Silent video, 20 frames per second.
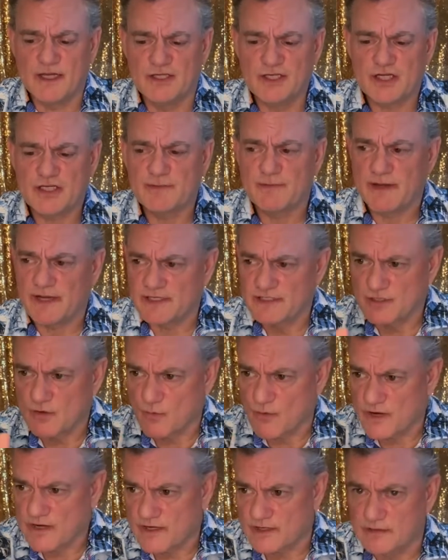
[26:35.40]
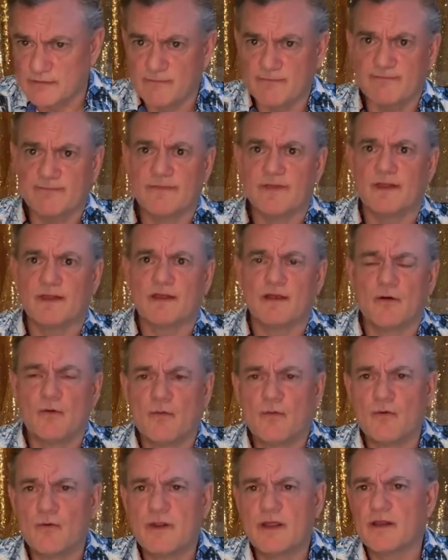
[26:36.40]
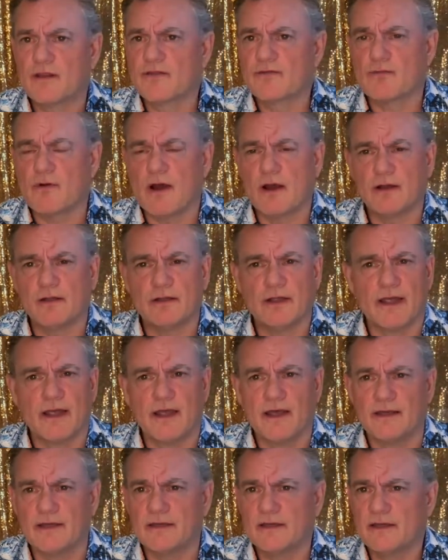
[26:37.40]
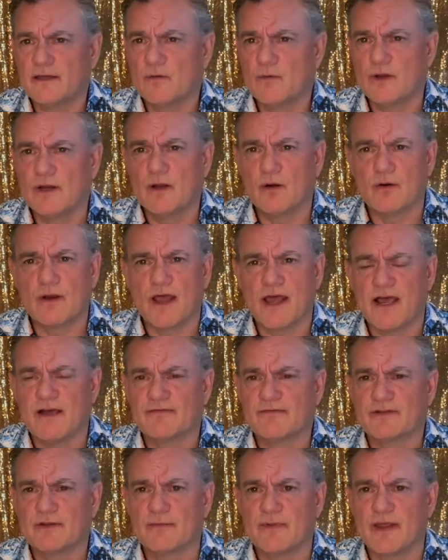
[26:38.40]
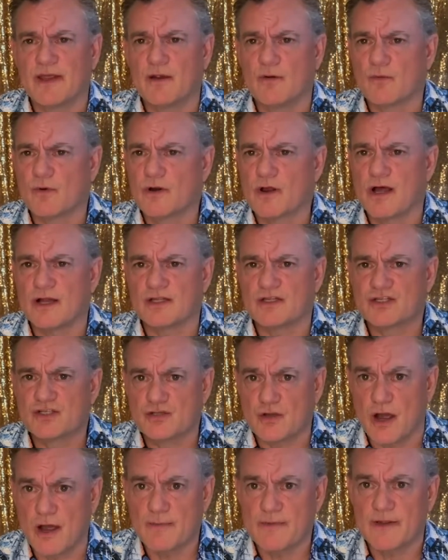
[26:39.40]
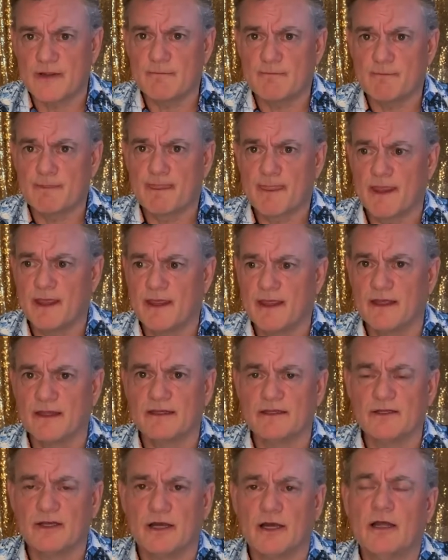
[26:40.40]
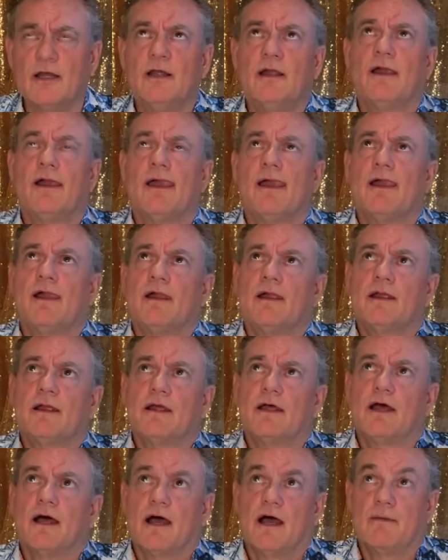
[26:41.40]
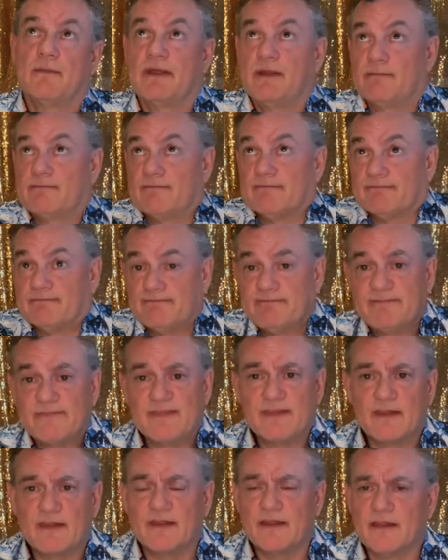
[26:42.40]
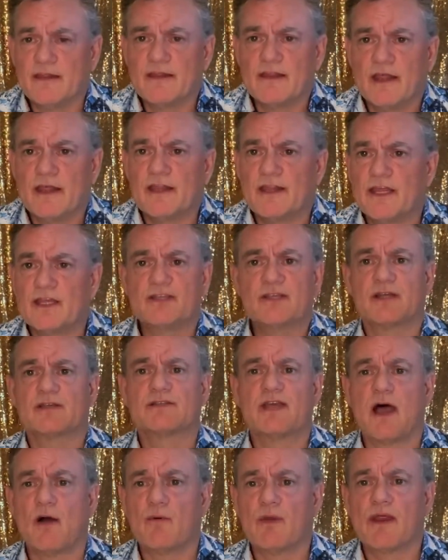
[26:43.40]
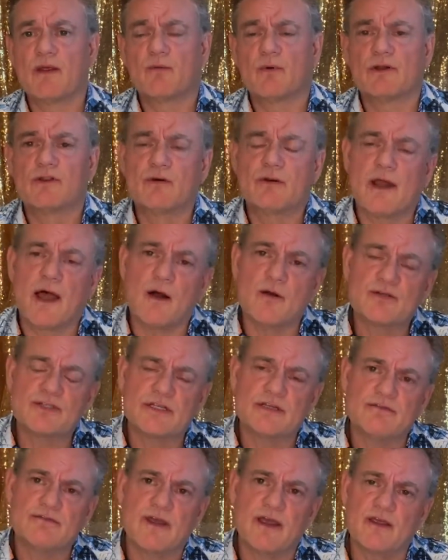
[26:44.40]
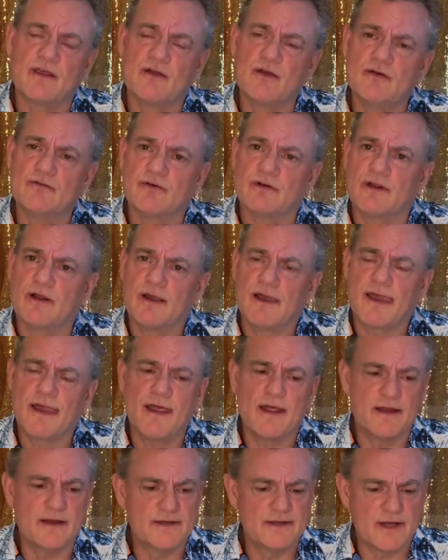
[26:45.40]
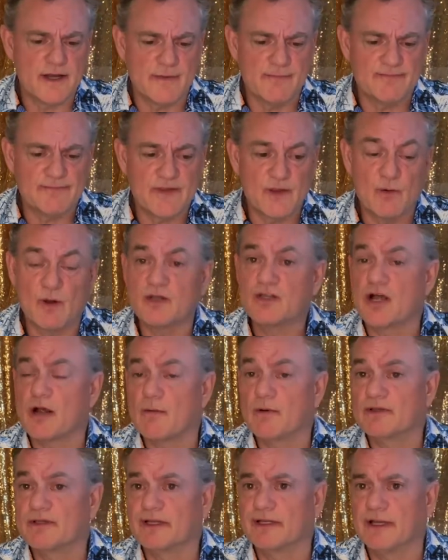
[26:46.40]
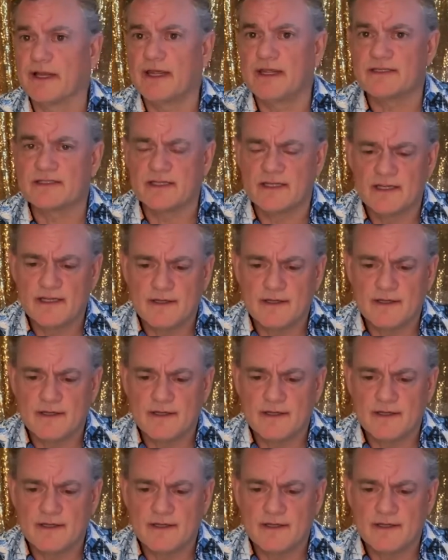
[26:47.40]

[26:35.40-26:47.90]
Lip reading: just means that we can throttle ahead. We don't have to be. We're not stopping. And I mean, these things that we're doing a house in Vancouver, and you want to talk about delays,